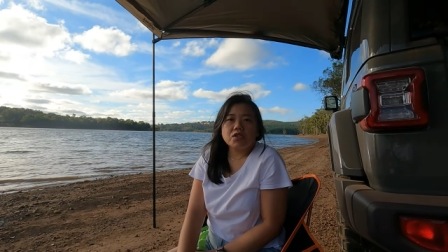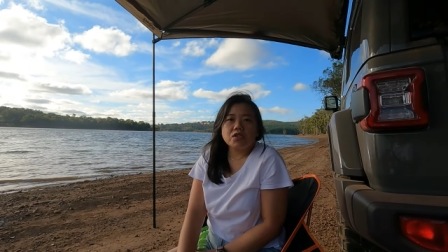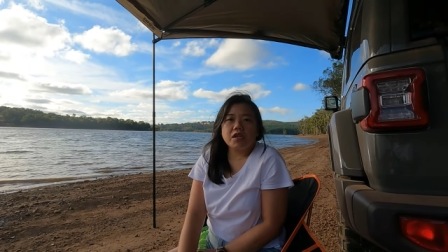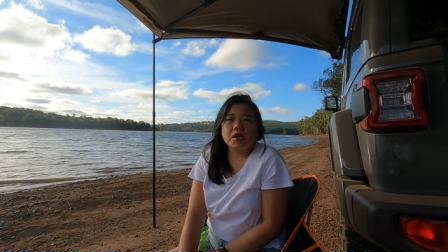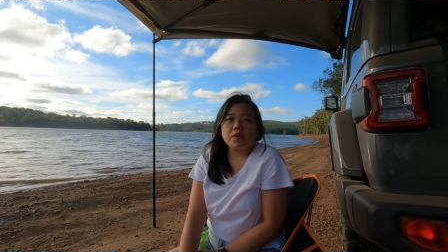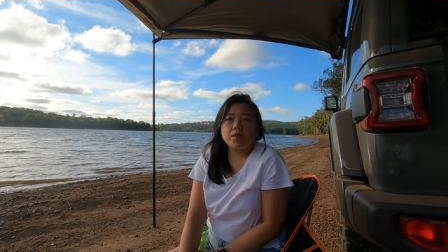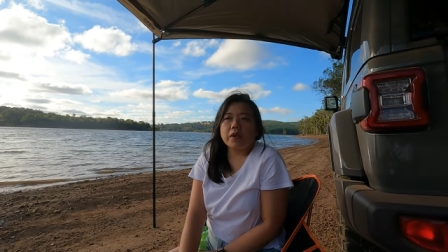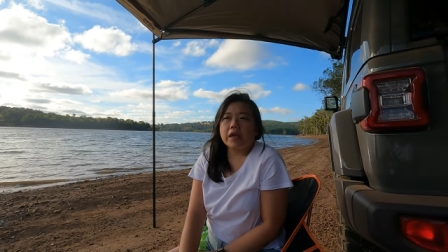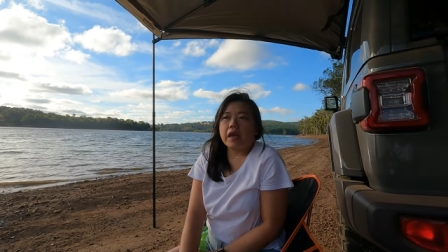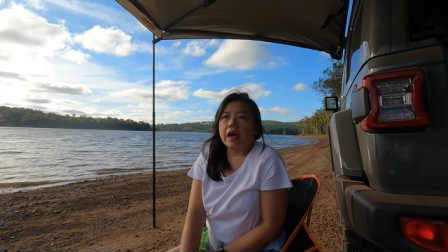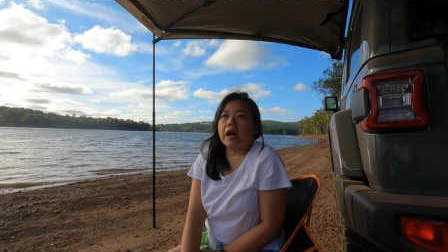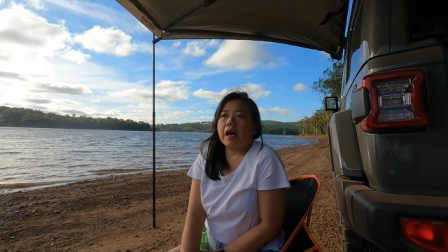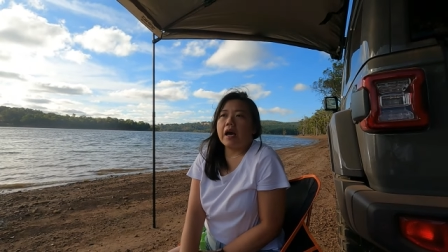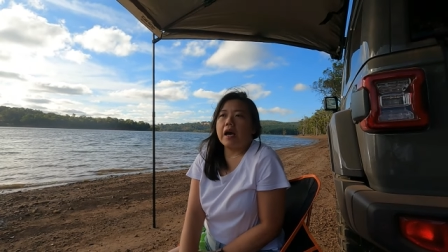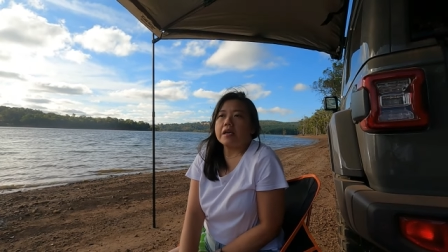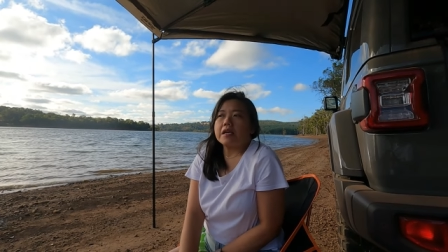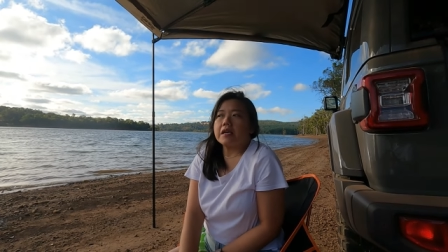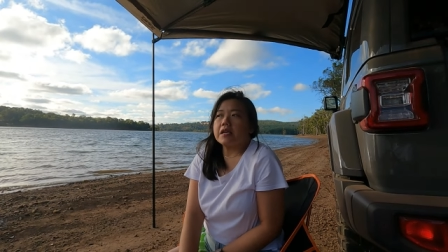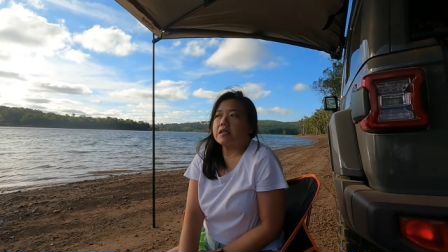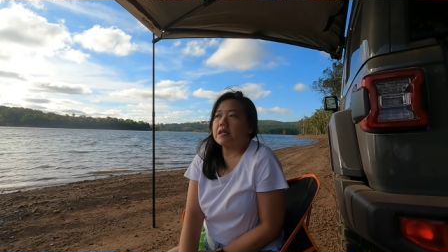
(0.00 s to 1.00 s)
Today we
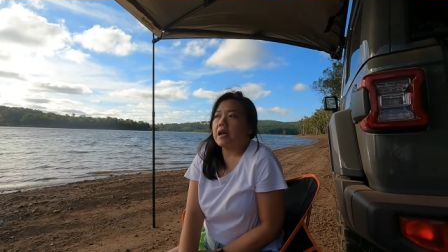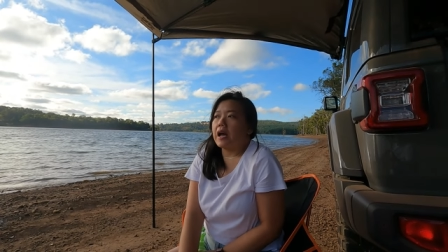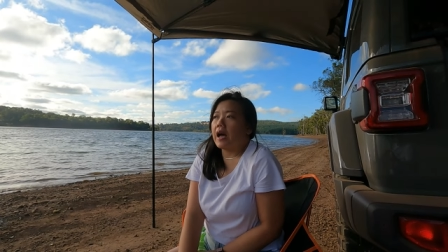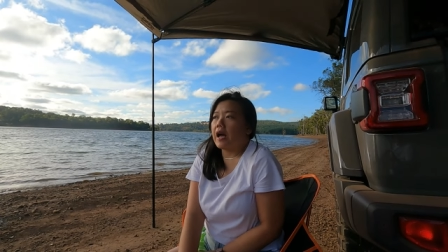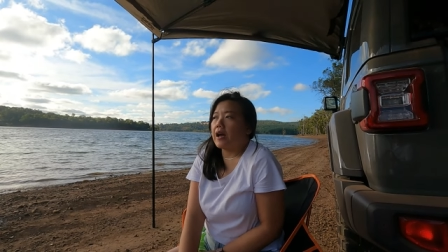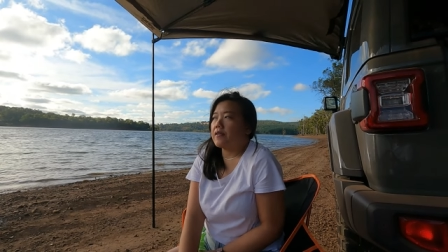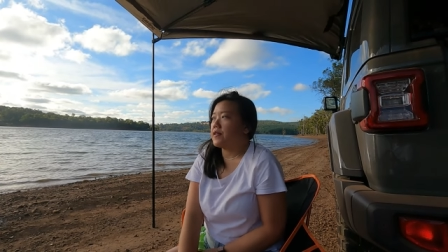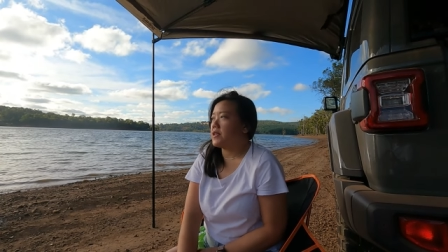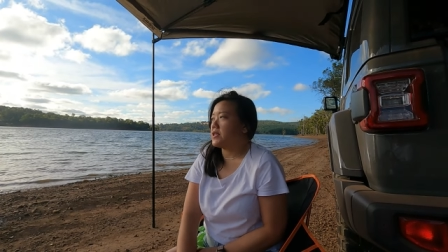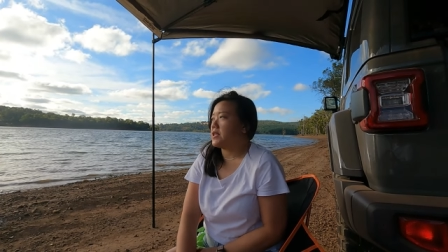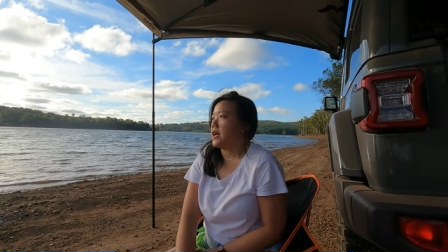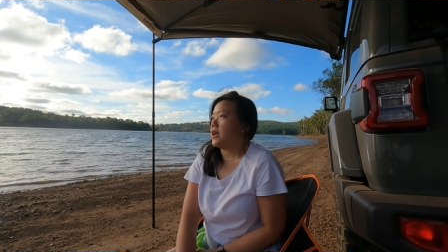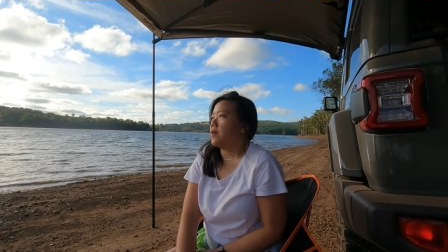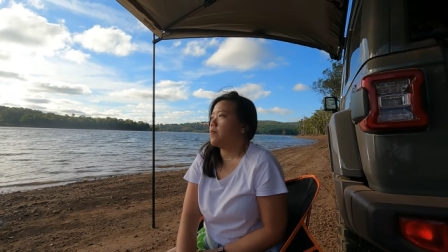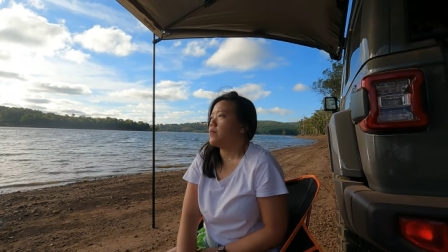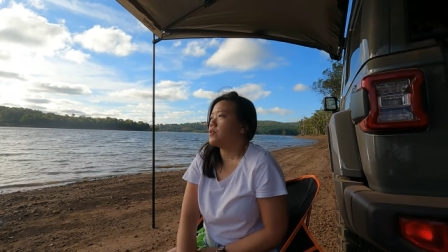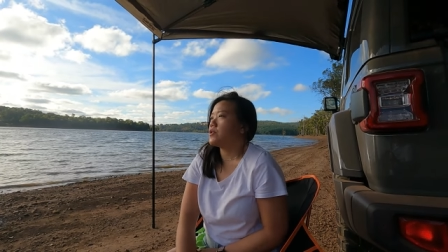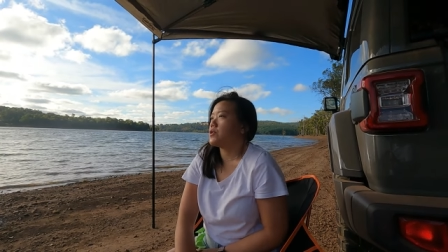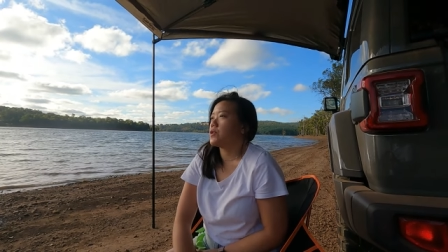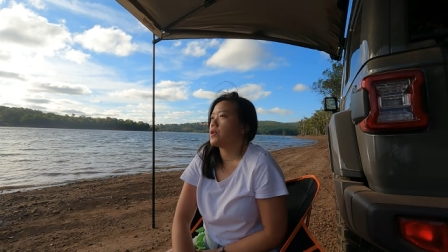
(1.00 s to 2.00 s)
are in Harvey
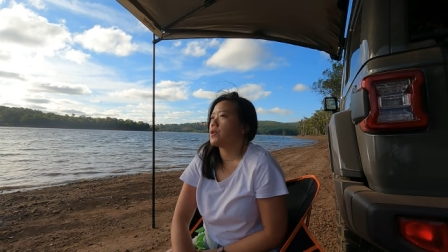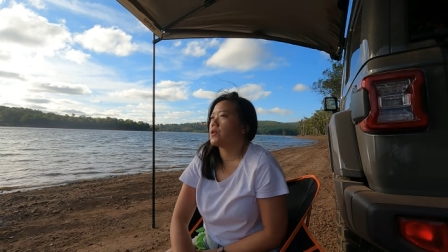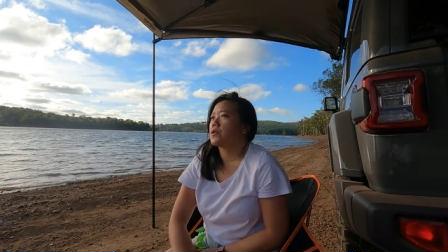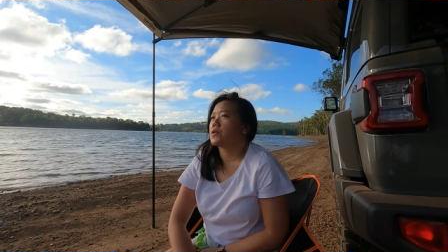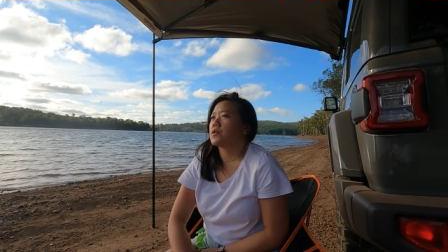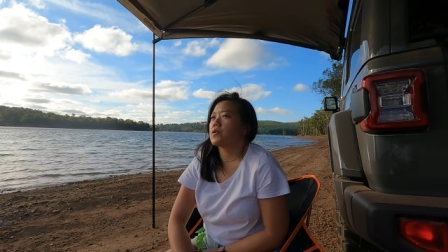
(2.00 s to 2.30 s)
Dam so